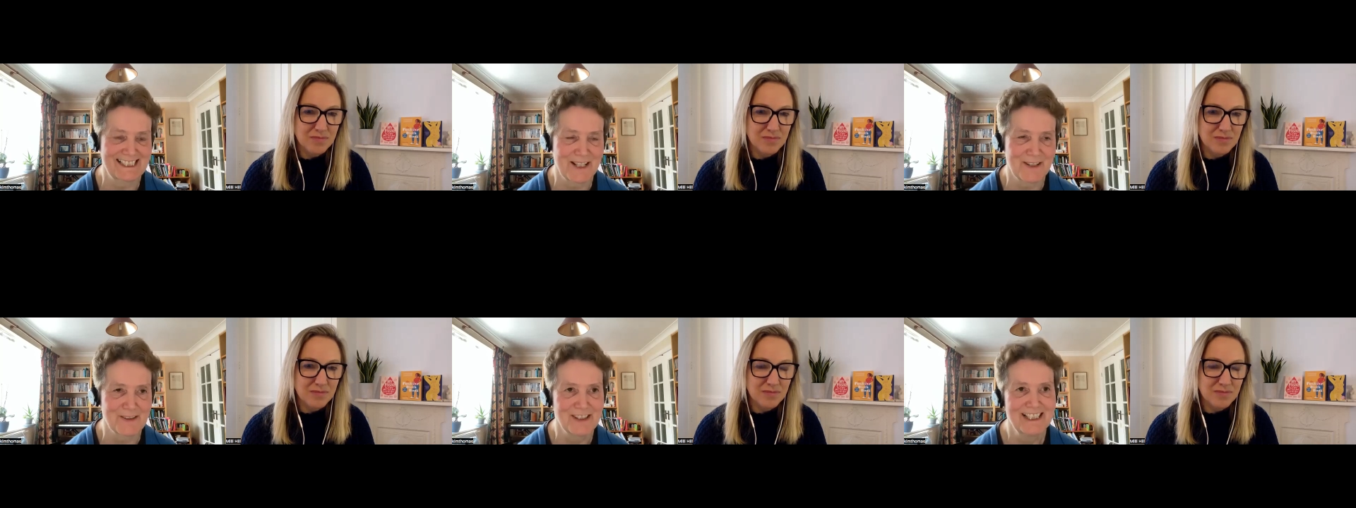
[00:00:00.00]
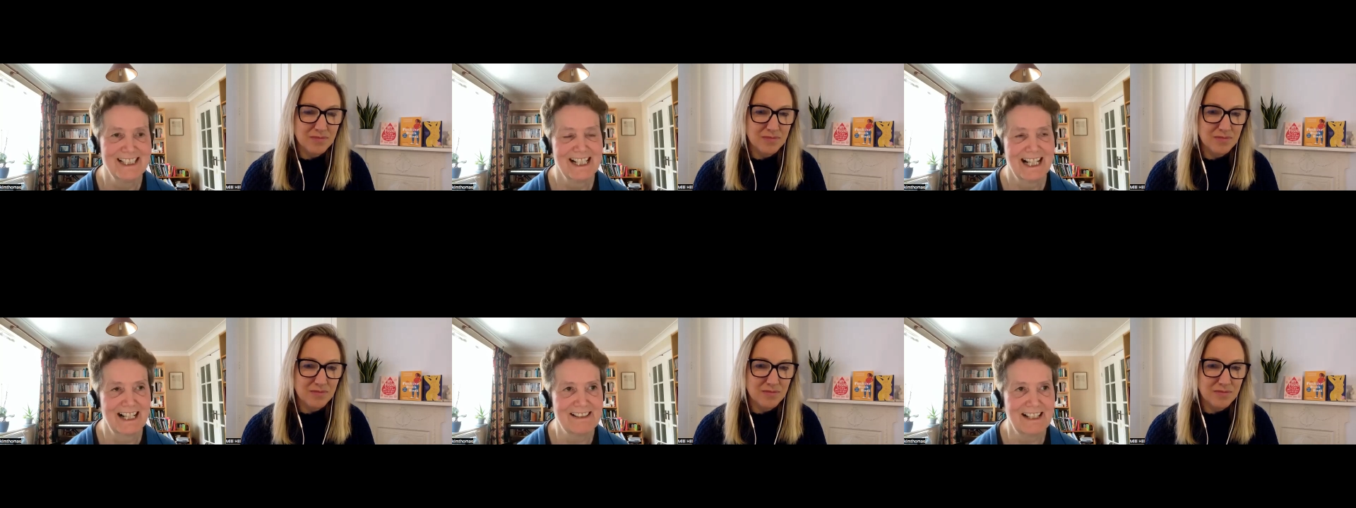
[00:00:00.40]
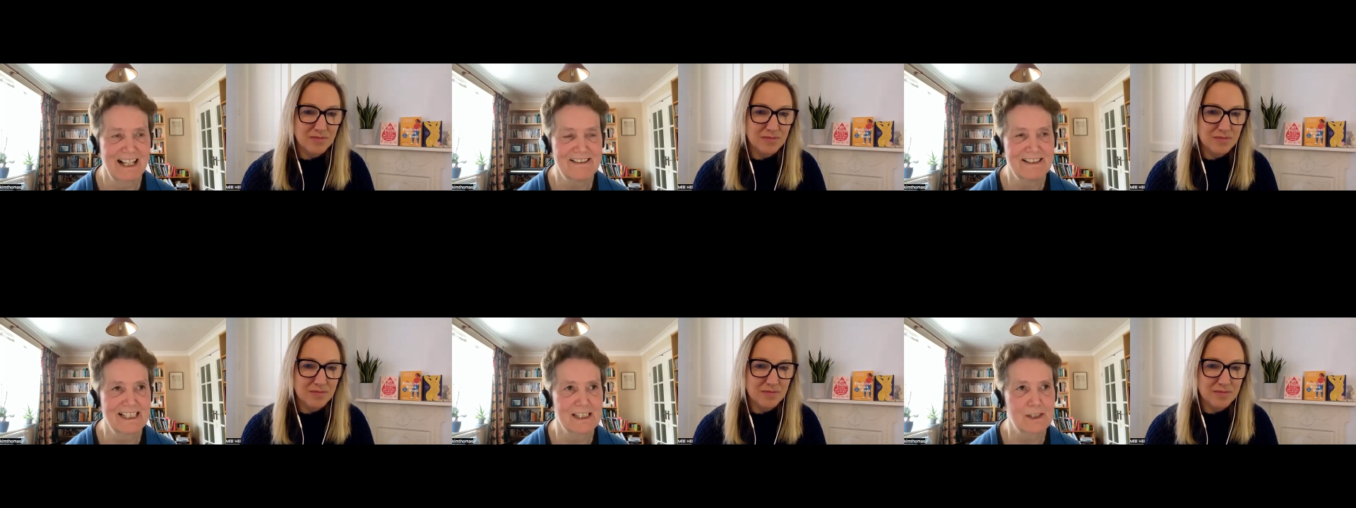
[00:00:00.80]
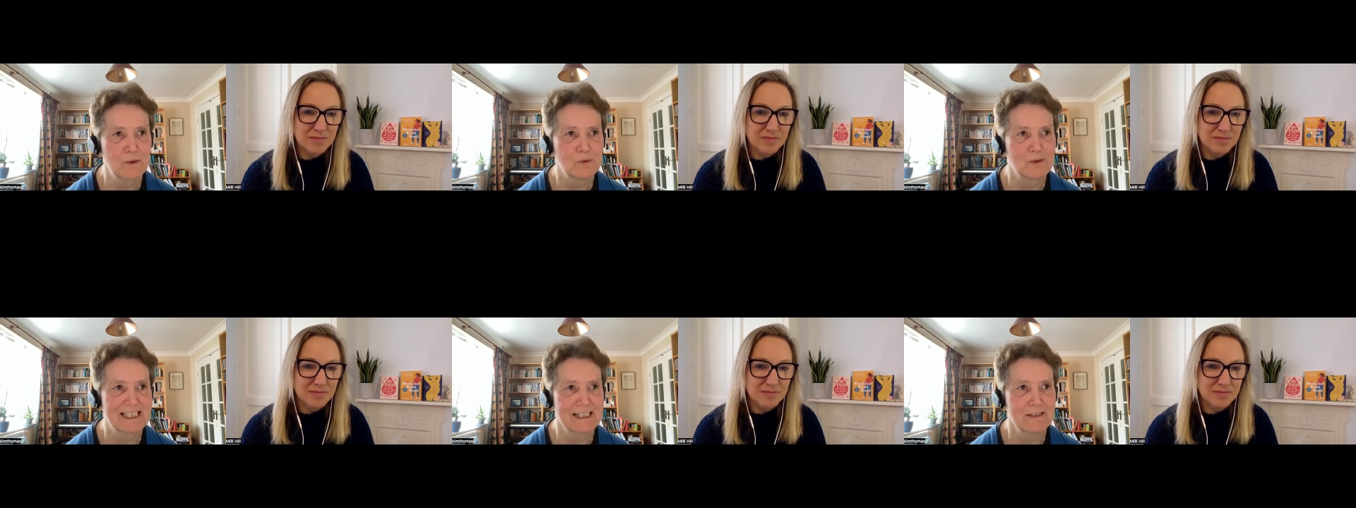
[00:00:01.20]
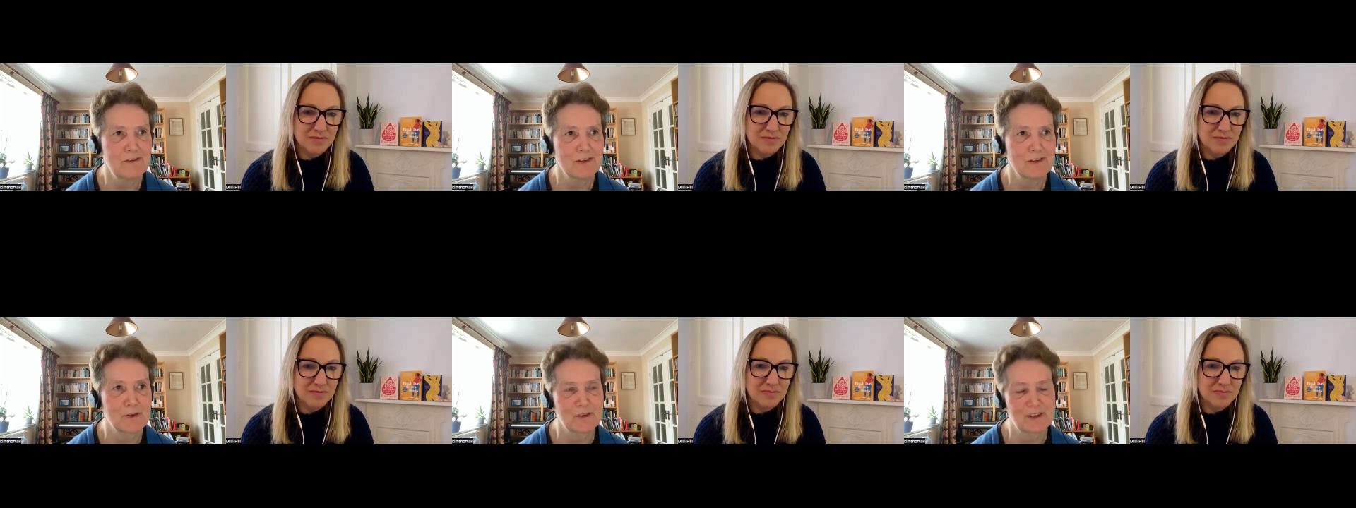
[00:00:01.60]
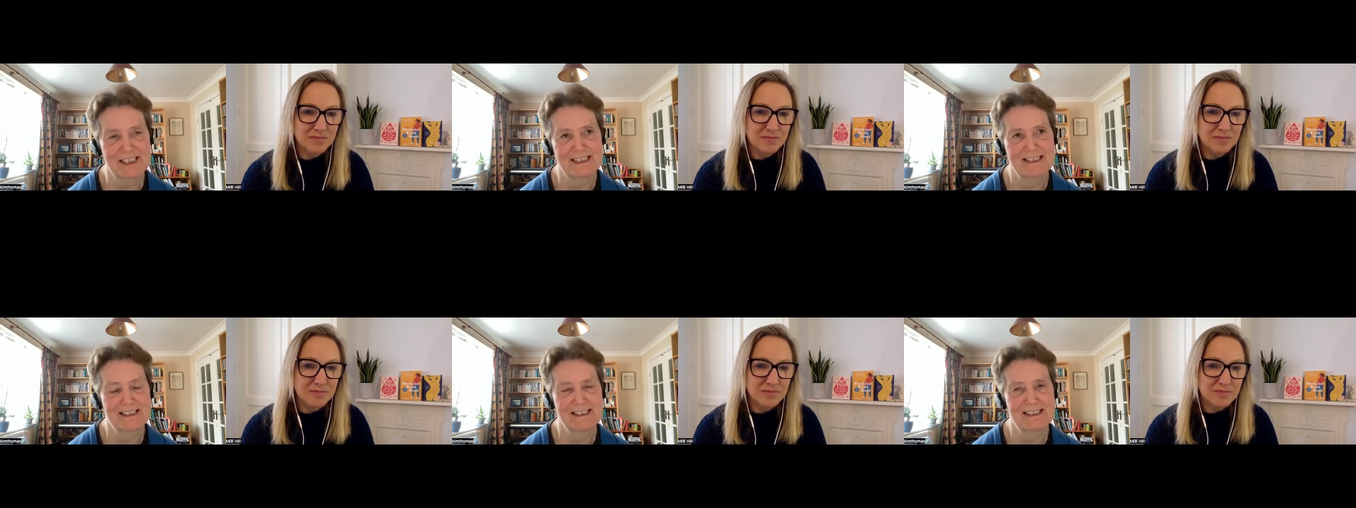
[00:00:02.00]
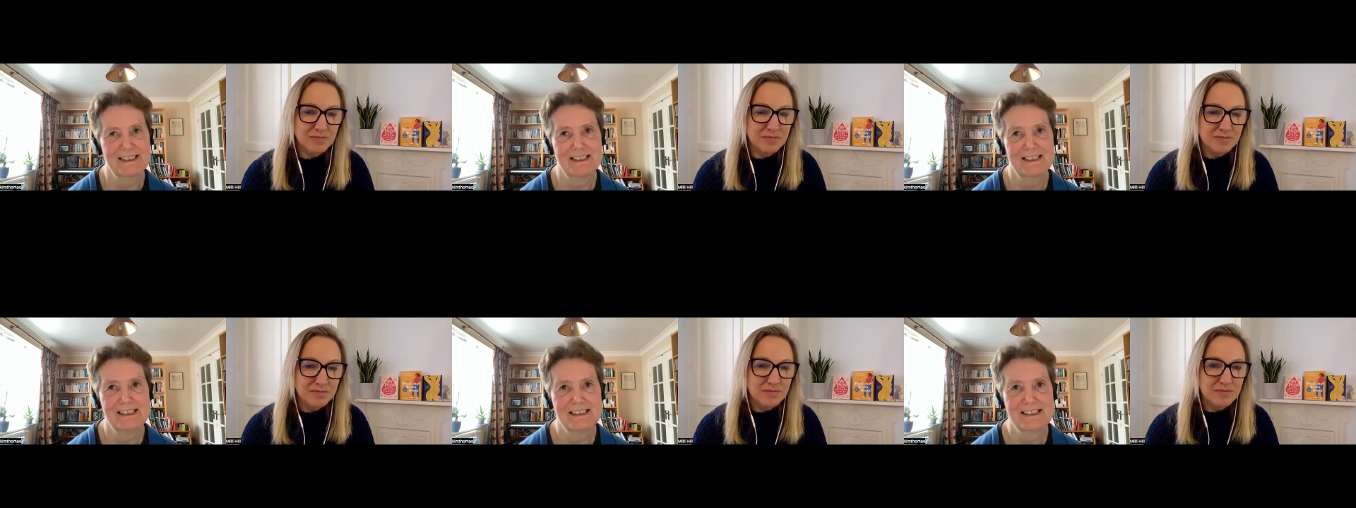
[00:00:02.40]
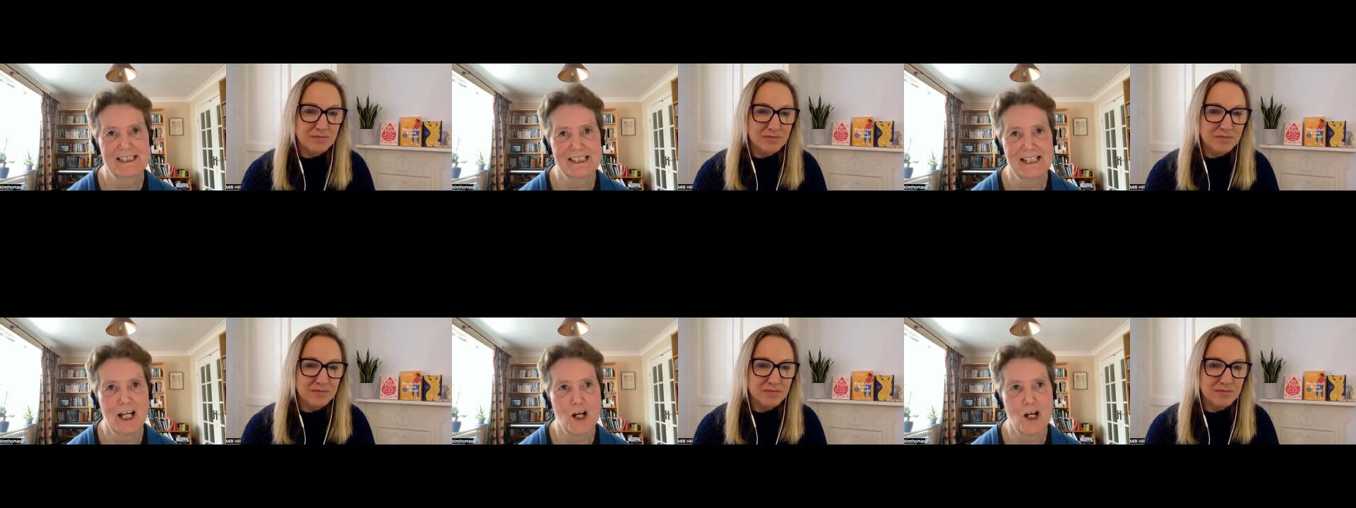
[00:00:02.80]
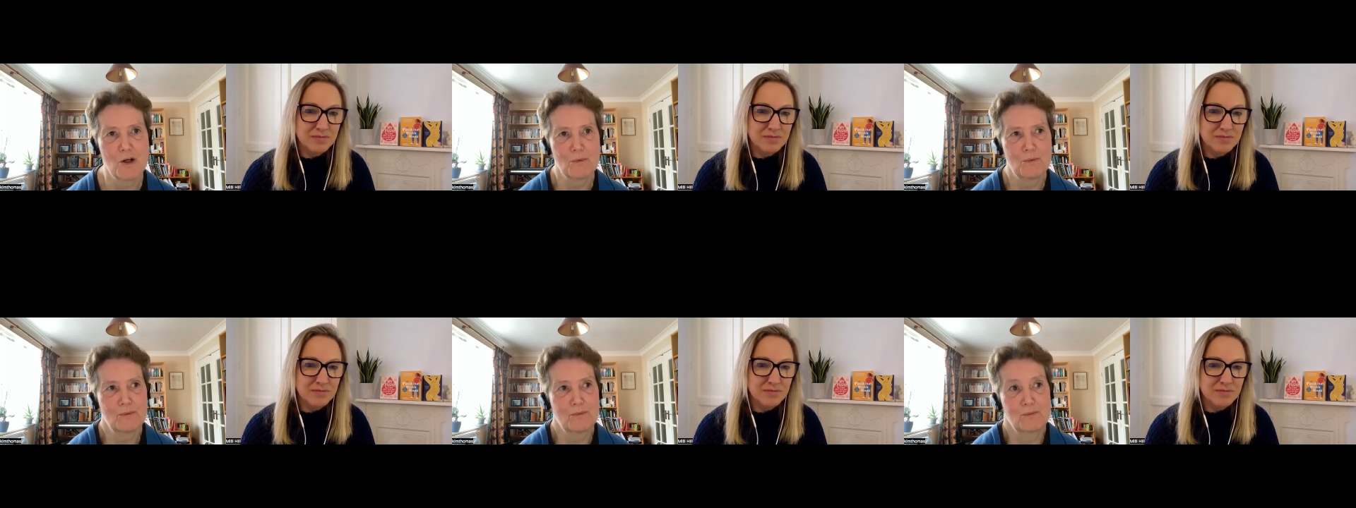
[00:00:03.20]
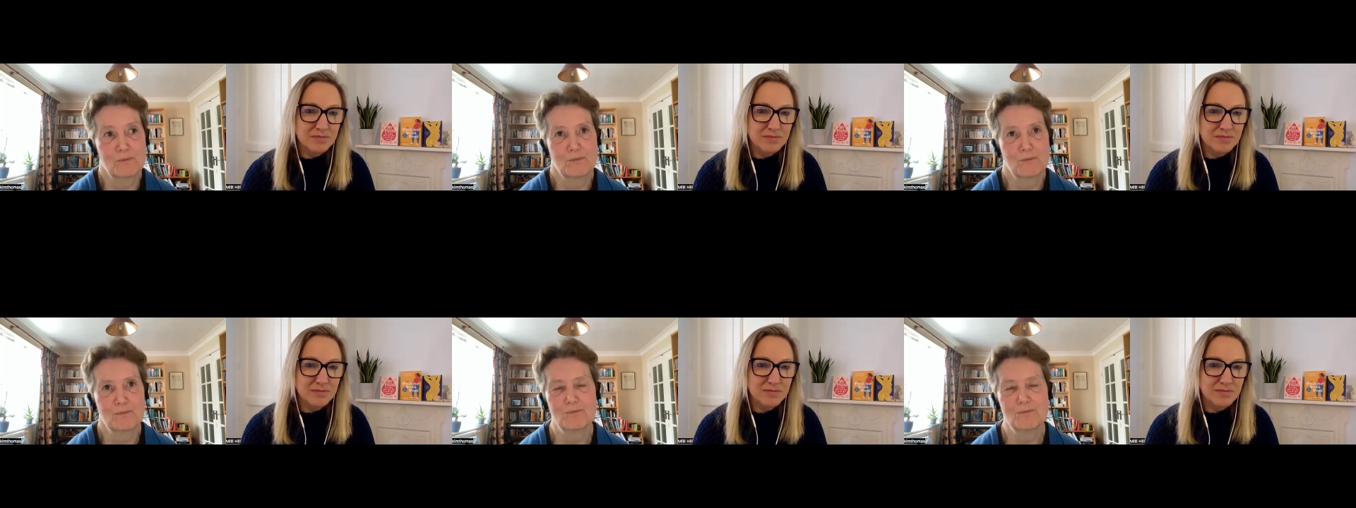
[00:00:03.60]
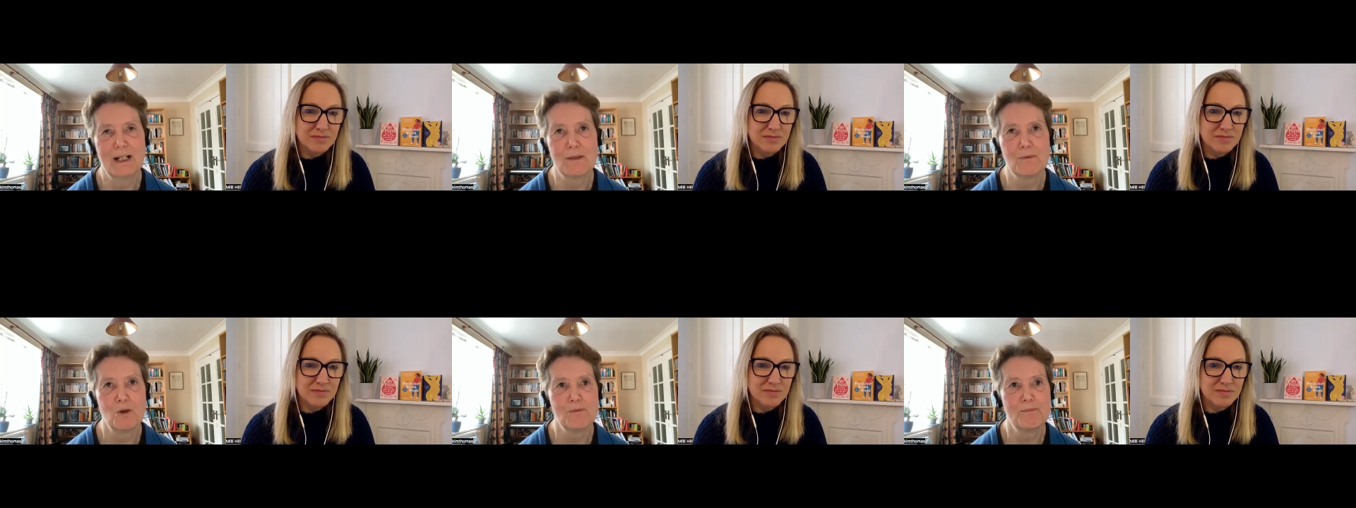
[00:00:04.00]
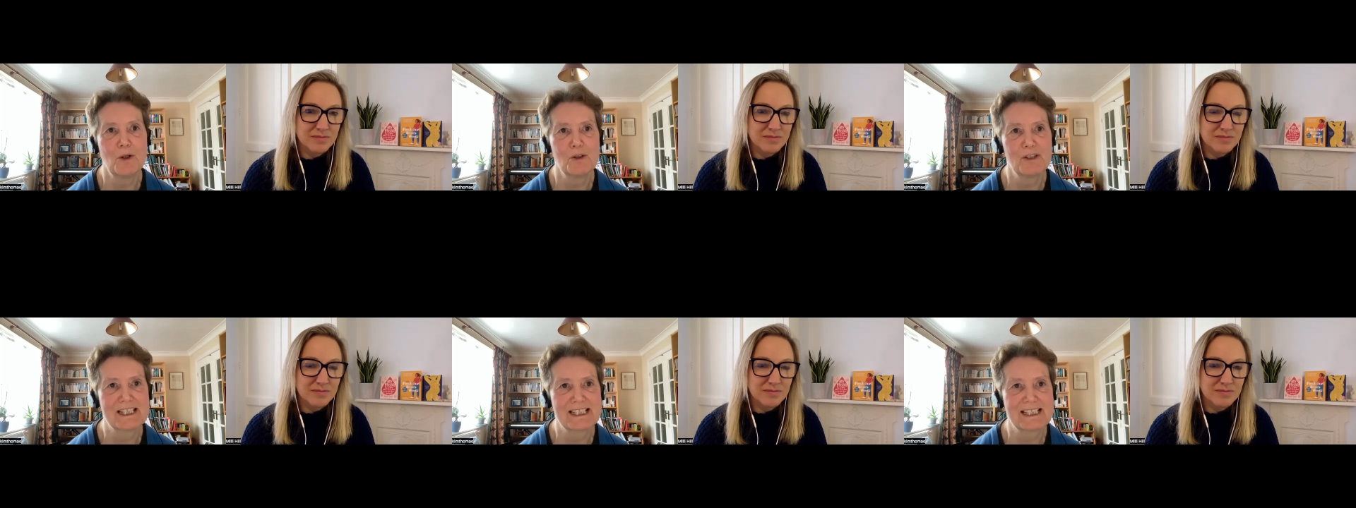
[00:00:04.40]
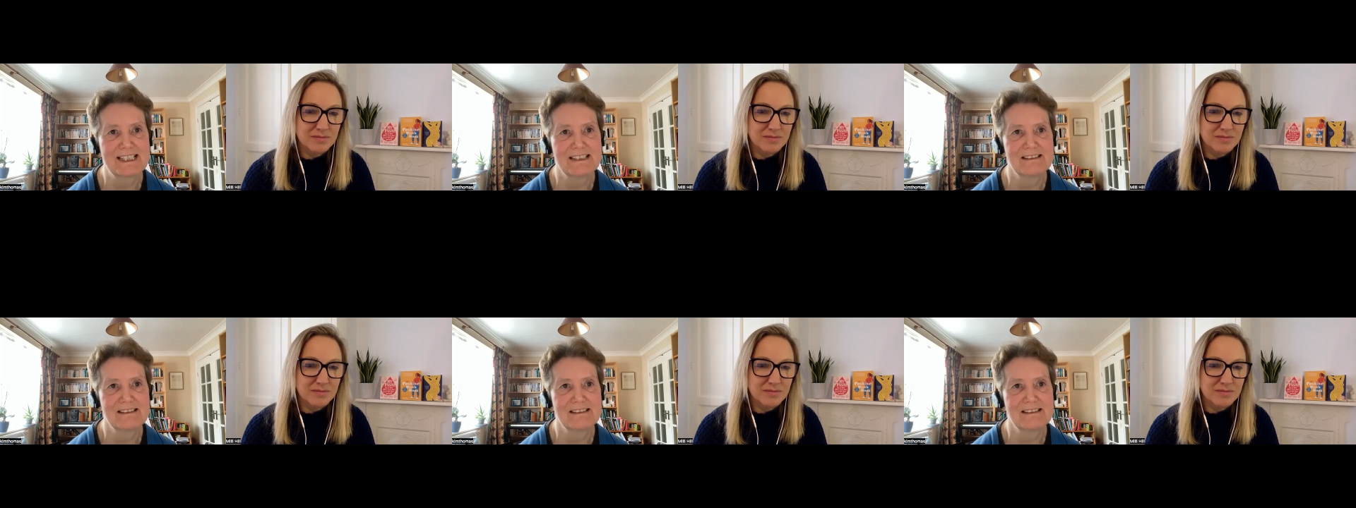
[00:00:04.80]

Speaker 1: So I think I think it's always difficult to to know at what point